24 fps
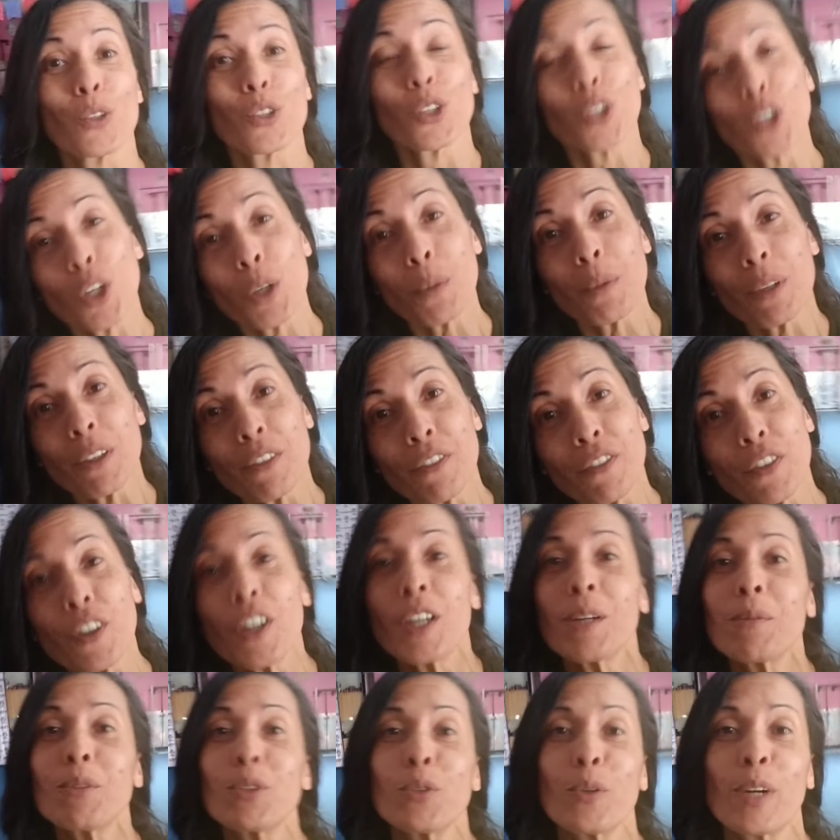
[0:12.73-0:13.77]
Sherma
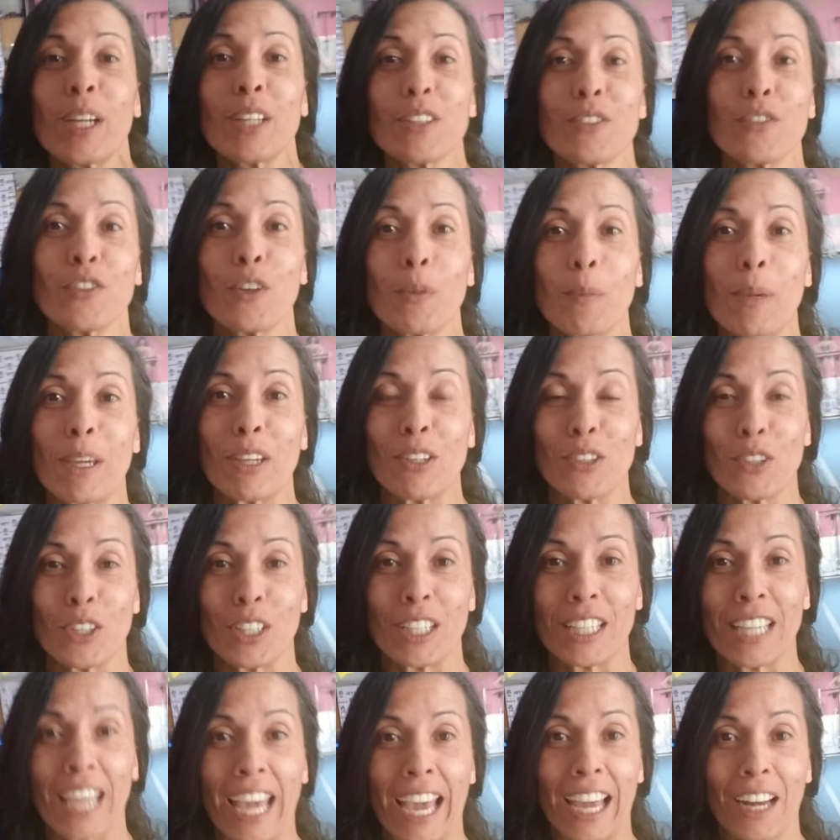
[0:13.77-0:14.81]
from Transformation
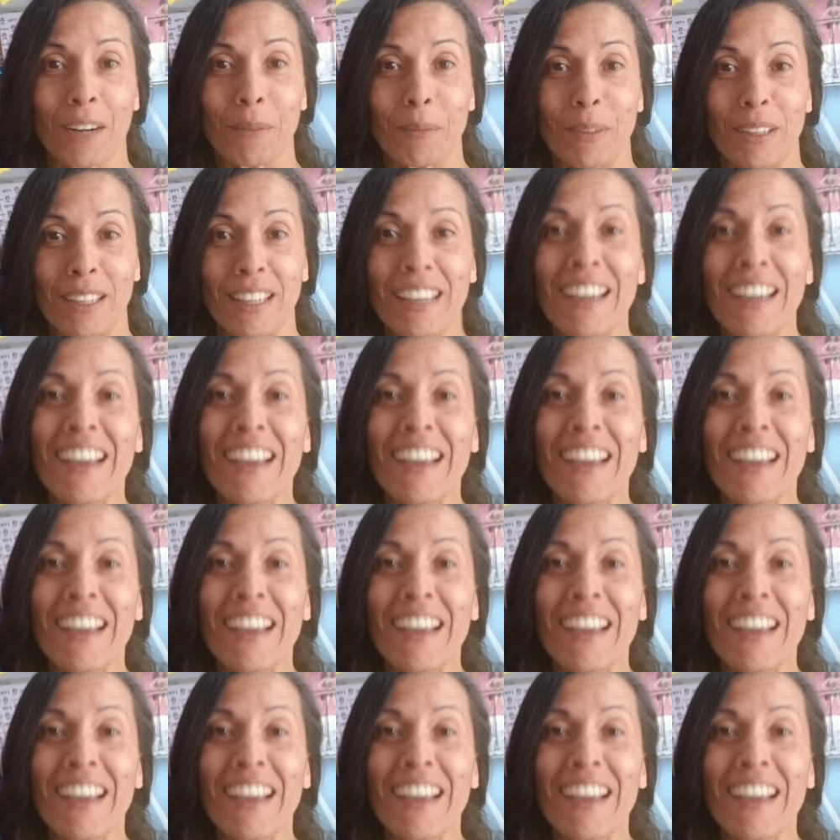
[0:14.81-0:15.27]
Academy.